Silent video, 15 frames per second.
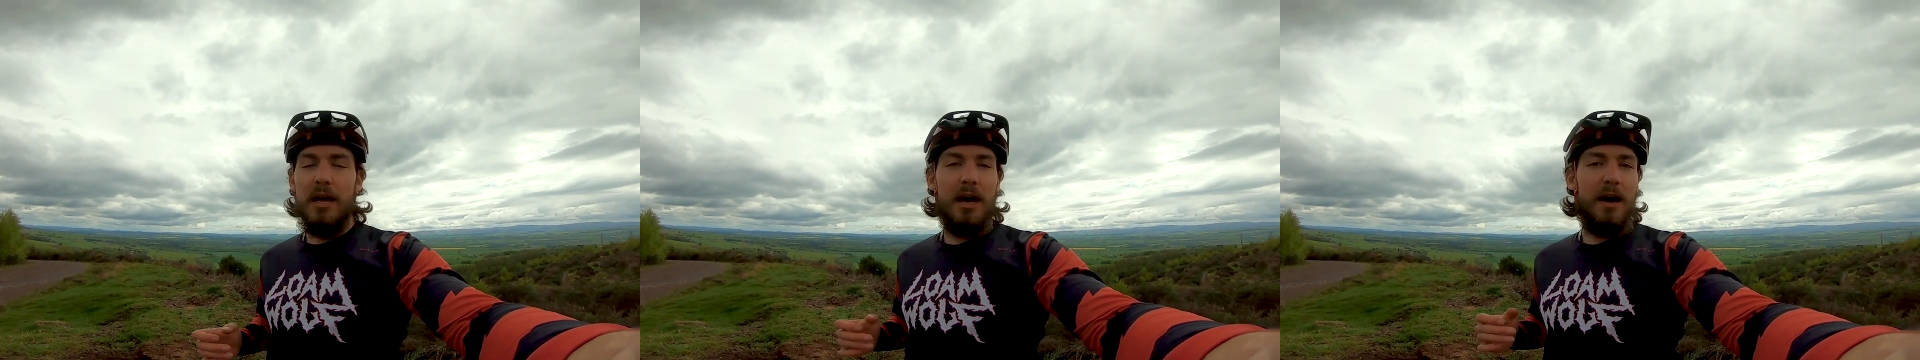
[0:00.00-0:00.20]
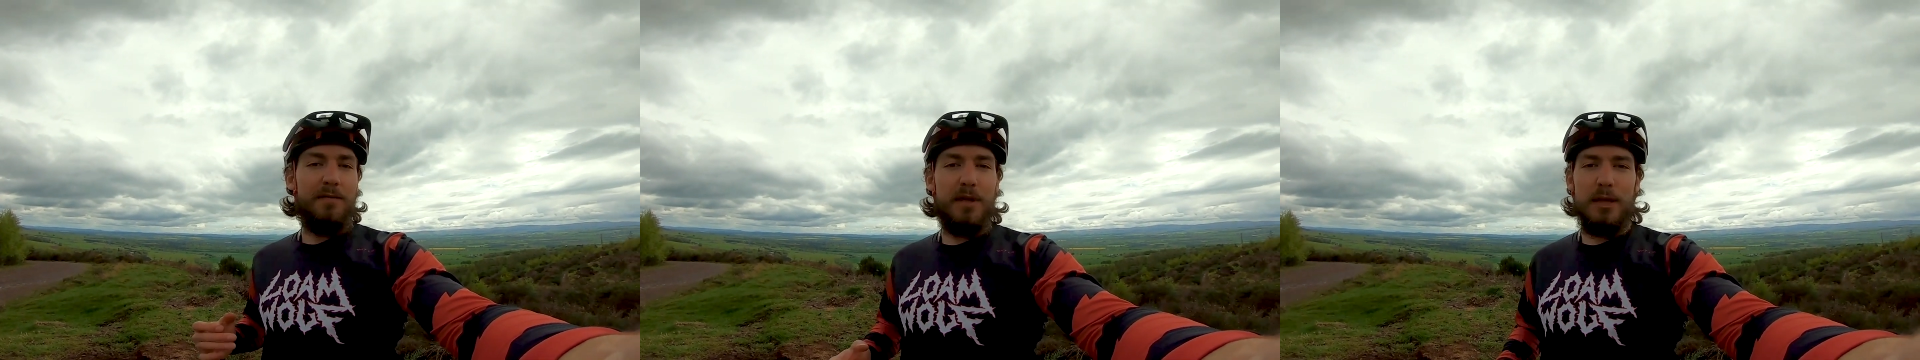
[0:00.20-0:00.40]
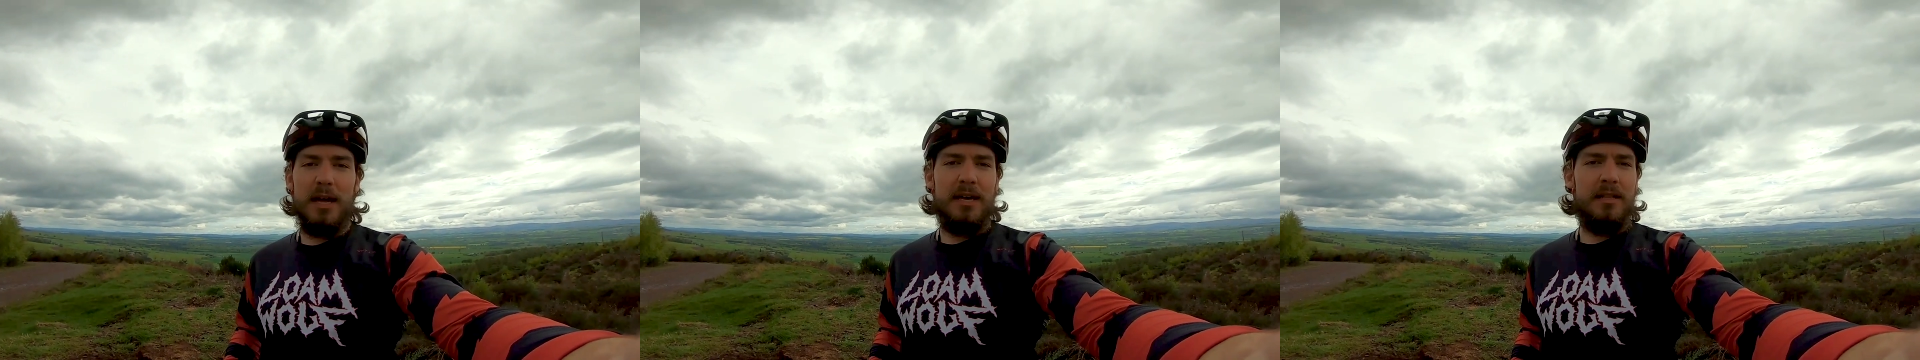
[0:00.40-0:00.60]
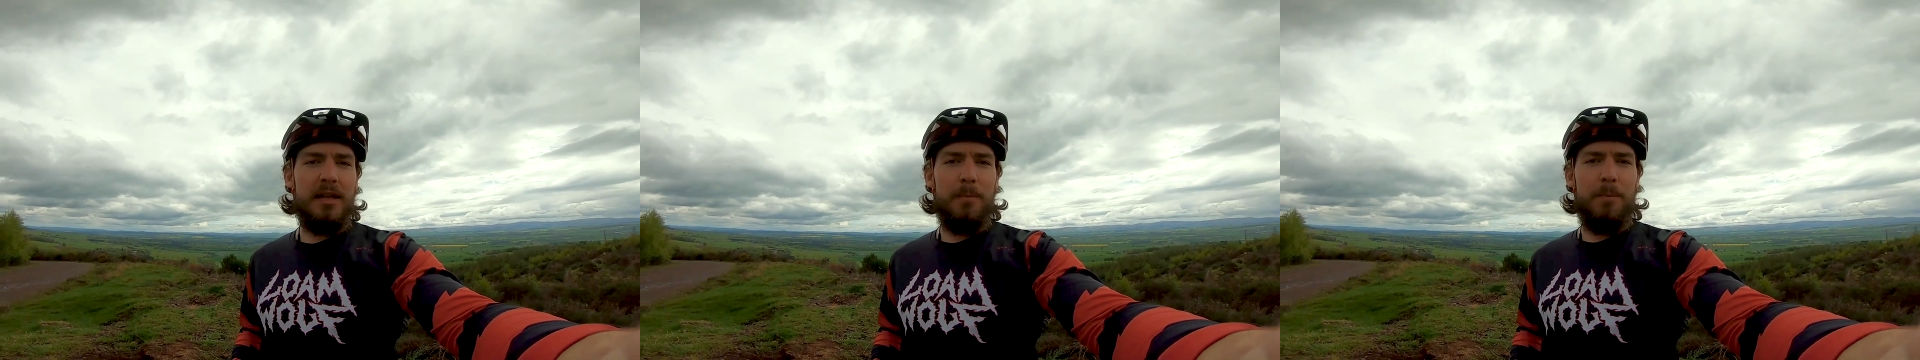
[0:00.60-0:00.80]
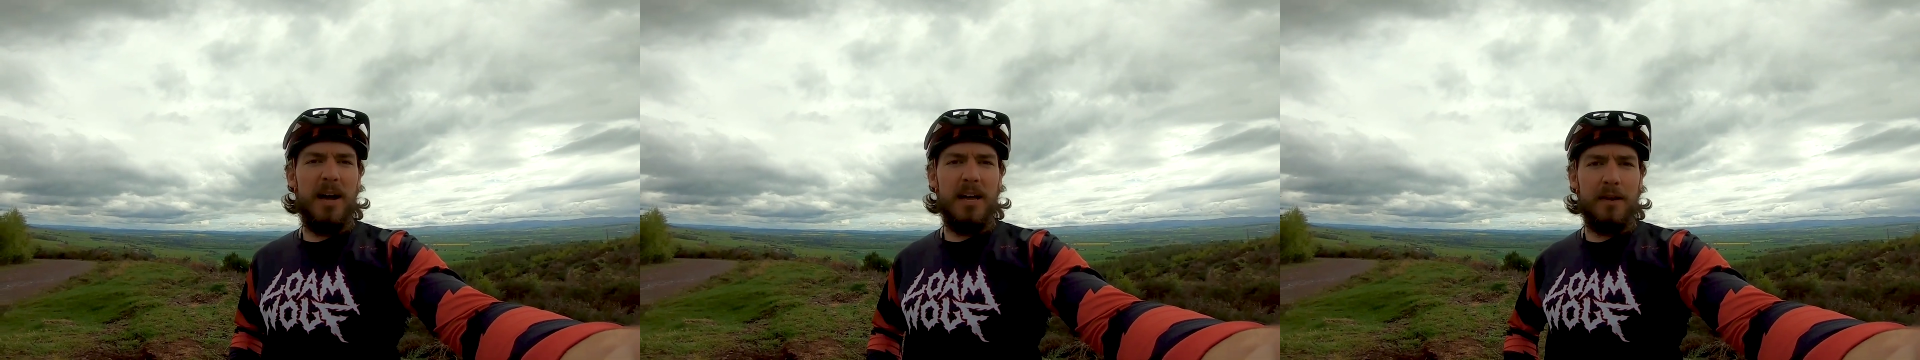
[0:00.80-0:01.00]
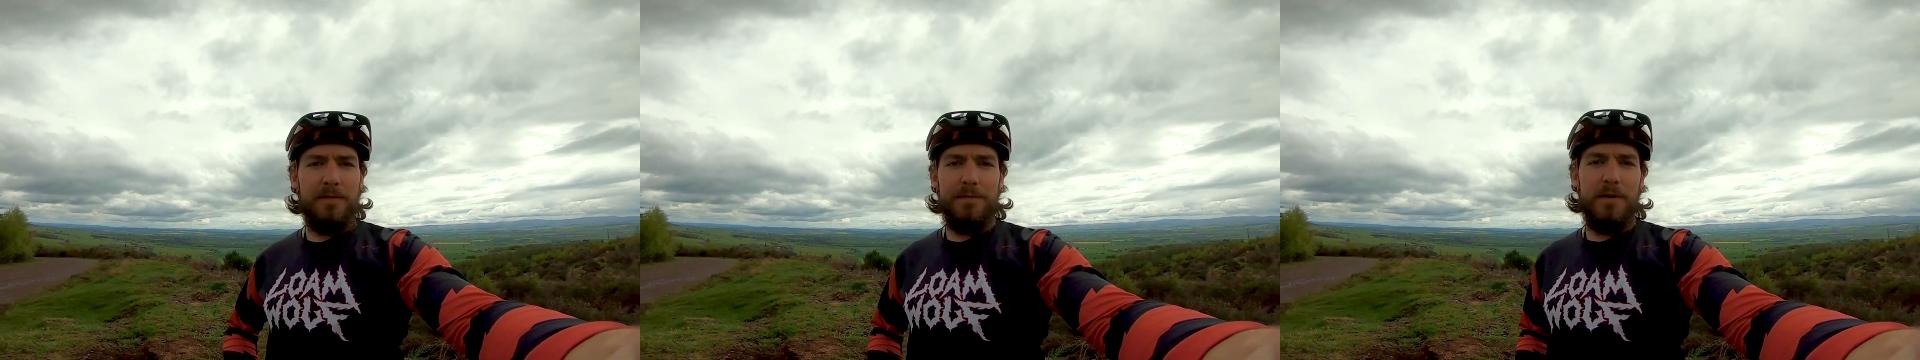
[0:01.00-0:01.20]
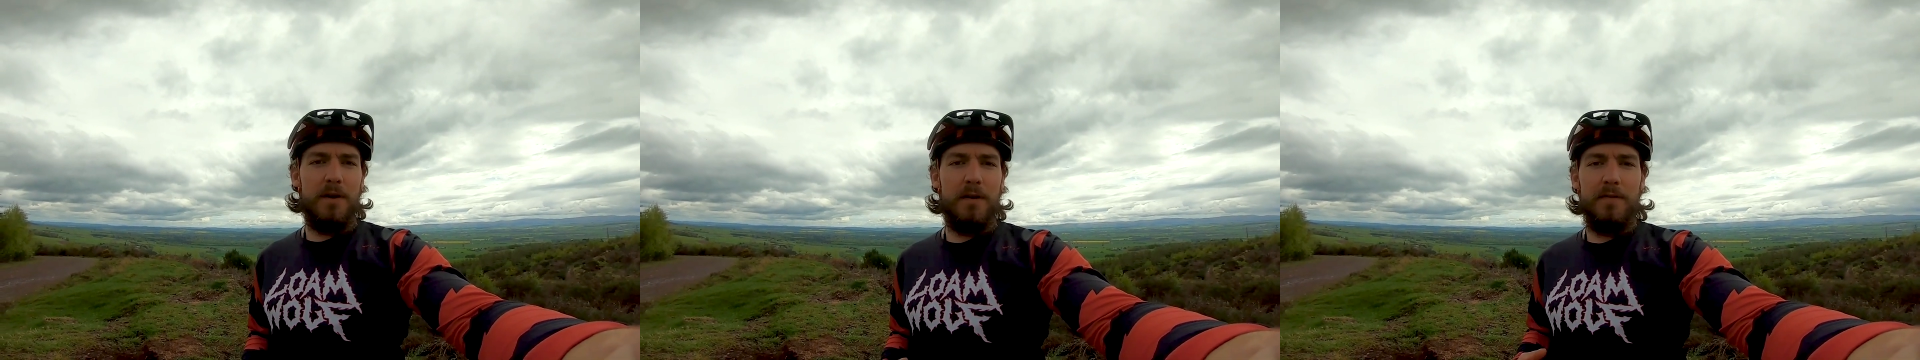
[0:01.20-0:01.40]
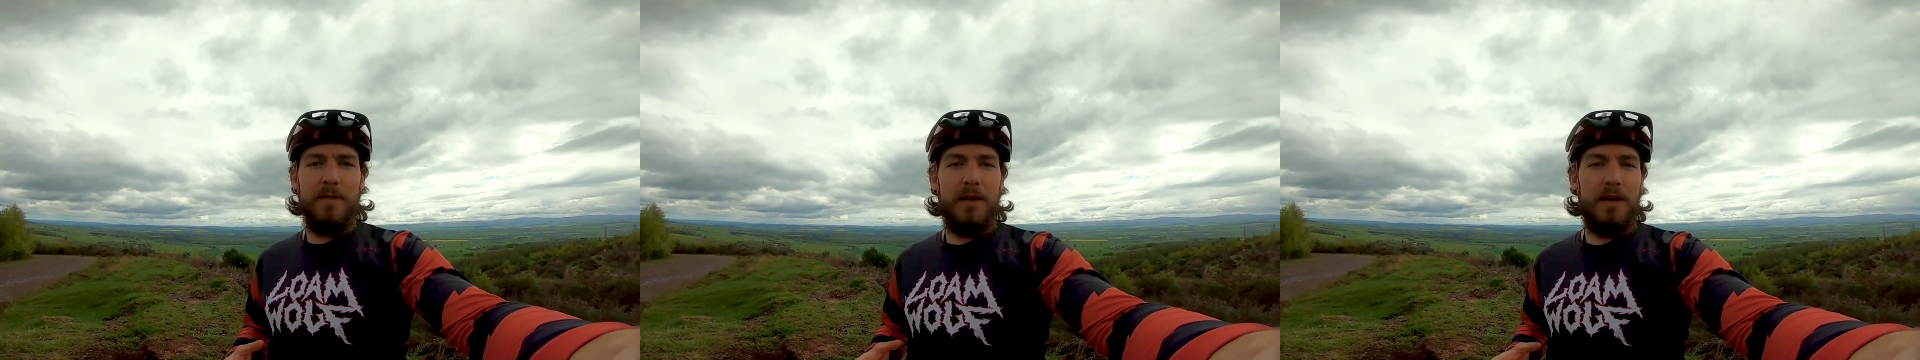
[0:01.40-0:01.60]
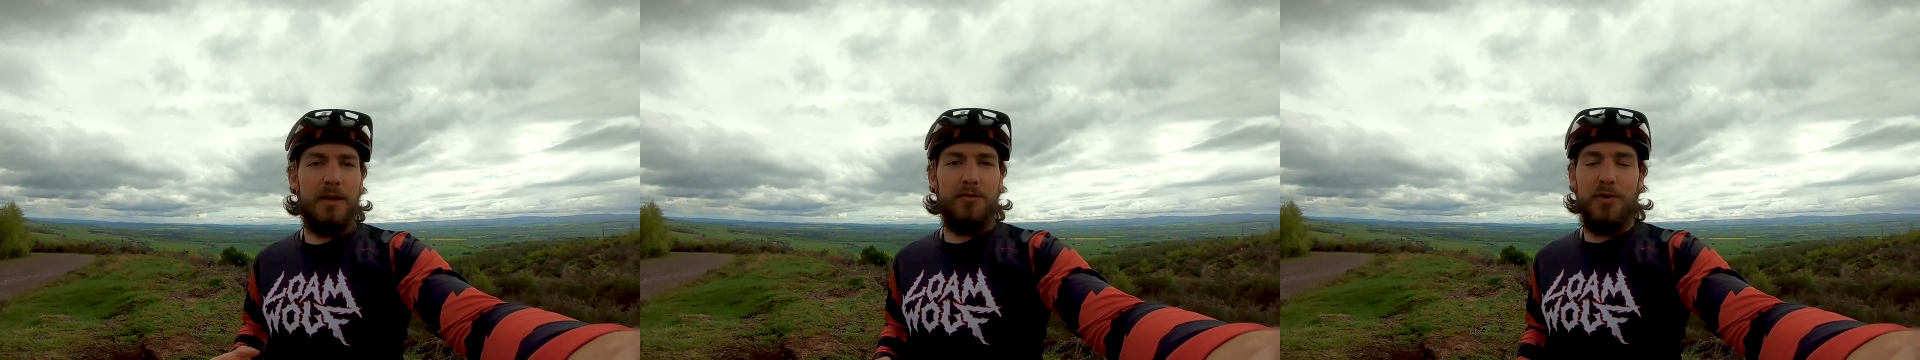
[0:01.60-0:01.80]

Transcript: I've designed a bike for the